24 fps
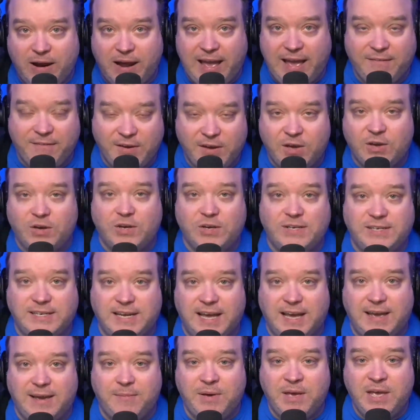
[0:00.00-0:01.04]
having a good
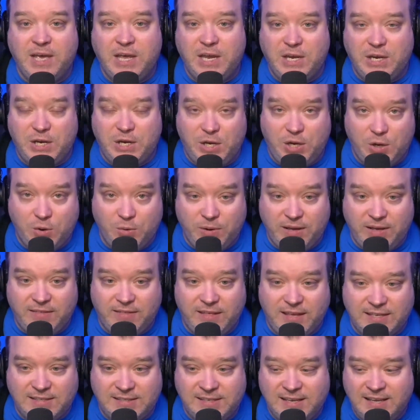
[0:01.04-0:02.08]
time doing
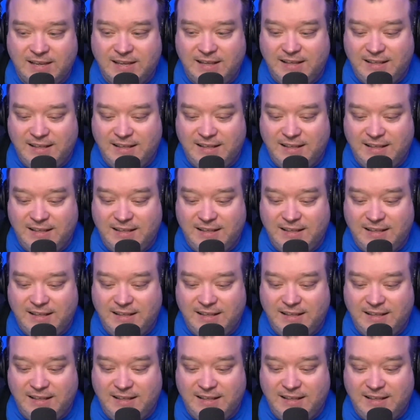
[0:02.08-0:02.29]
this